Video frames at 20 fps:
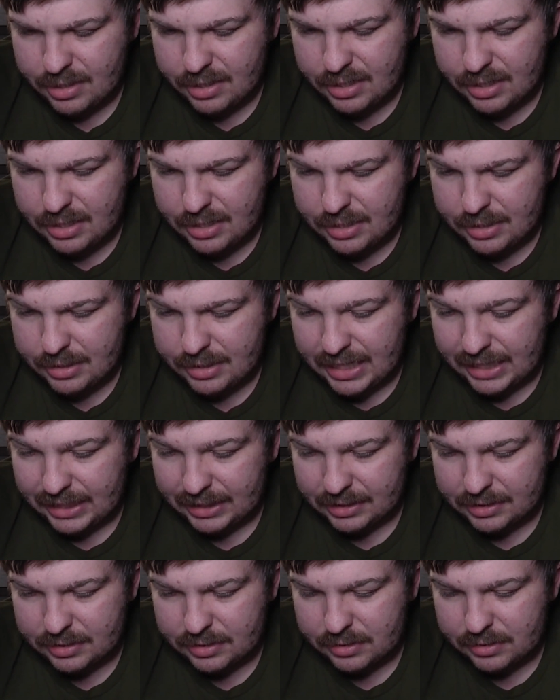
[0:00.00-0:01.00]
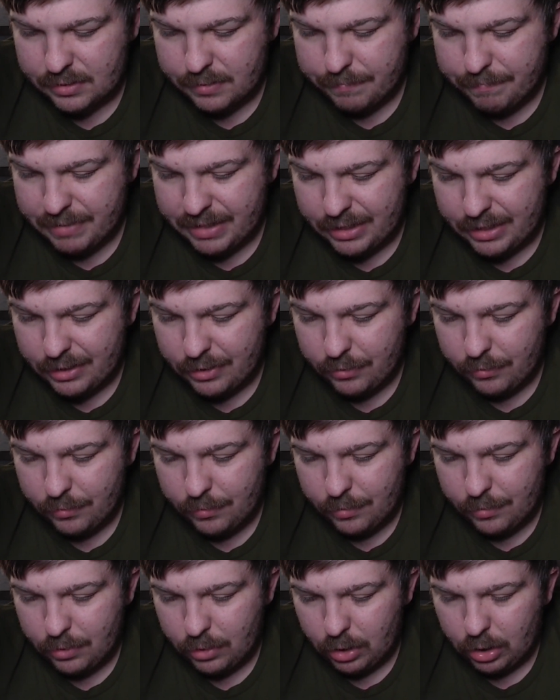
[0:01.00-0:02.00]
And that's
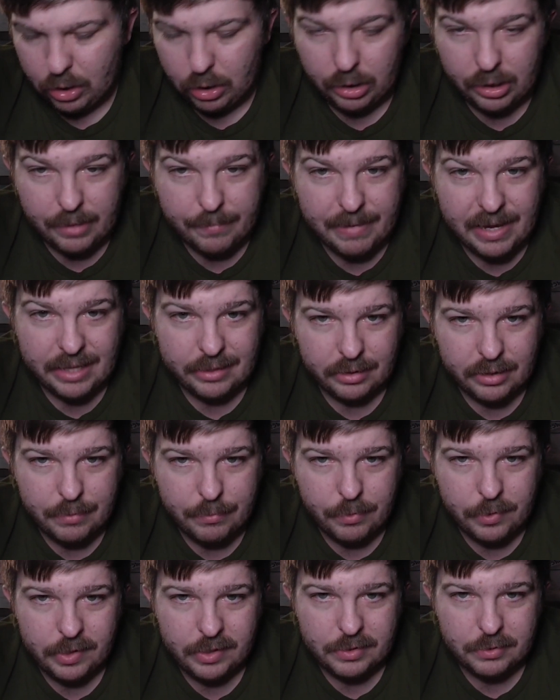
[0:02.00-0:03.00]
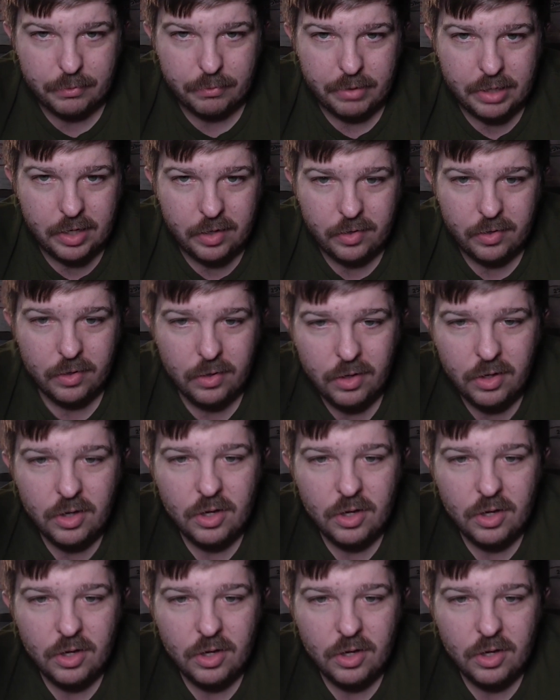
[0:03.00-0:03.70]
about all I'm at liberty to read.